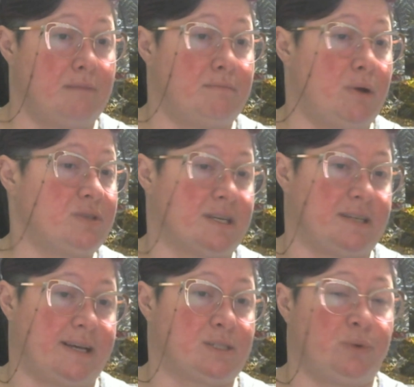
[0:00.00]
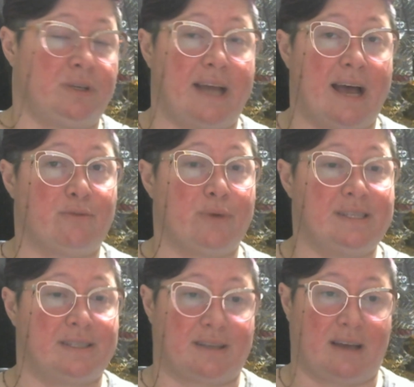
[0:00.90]
"Most cadets wouldn't have
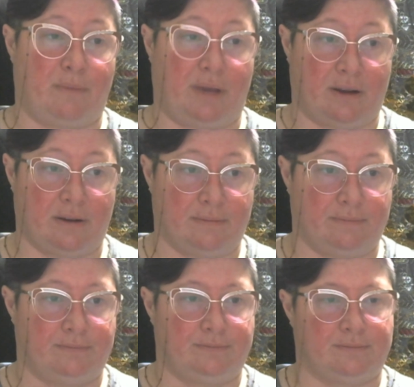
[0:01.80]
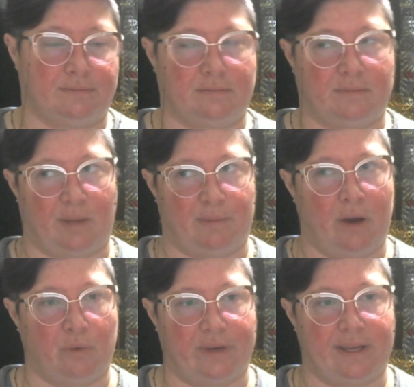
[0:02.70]
reason to come here." "I'm
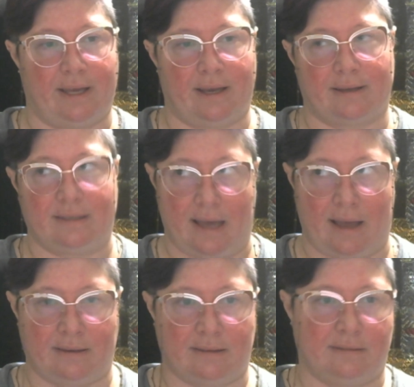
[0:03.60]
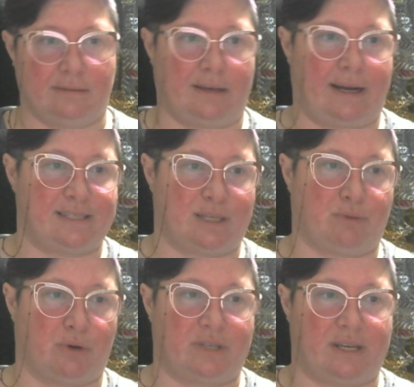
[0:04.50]
not really a cadet," Isaac
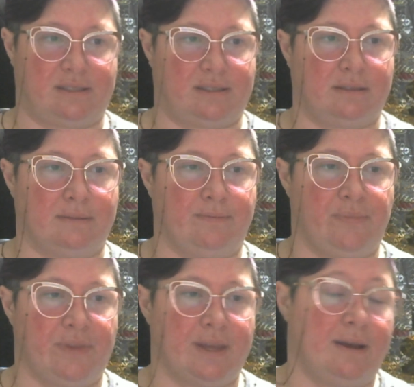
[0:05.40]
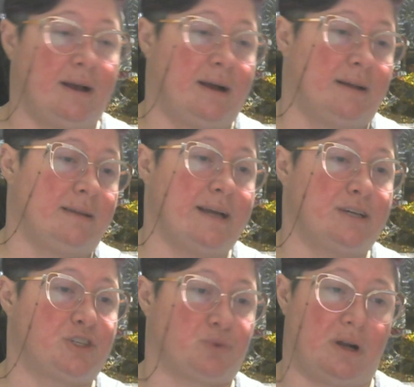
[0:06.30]
protested.
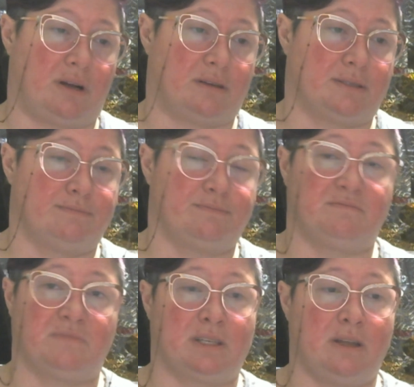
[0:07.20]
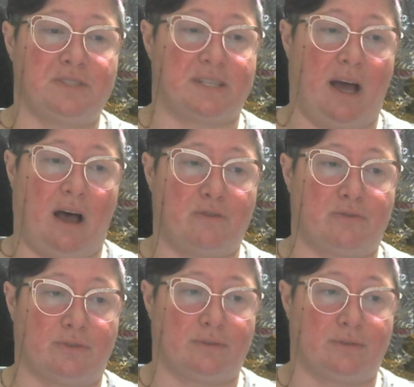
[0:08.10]
Laia shrugged. "Close enough."